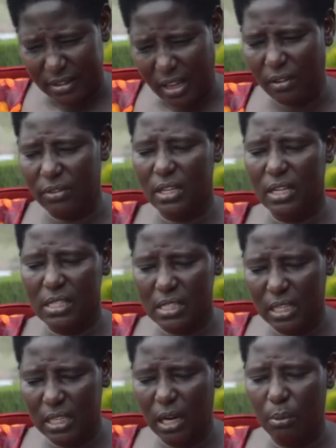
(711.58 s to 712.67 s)
I've already
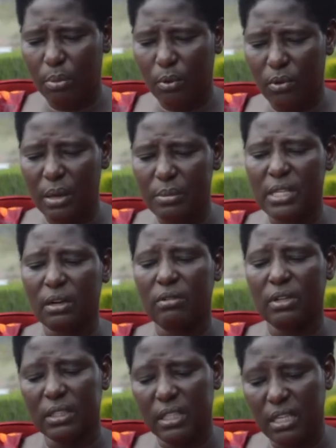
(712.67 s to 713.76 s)
said our programs are
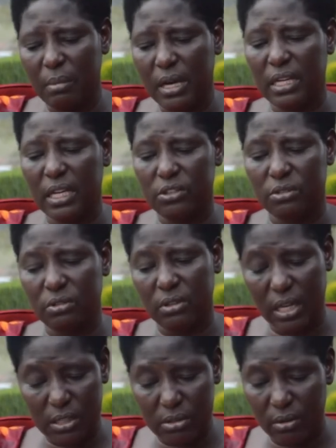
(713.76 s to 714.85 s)
accredited by National
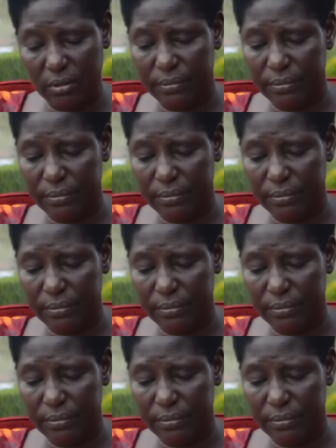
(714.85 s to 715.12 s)
Council.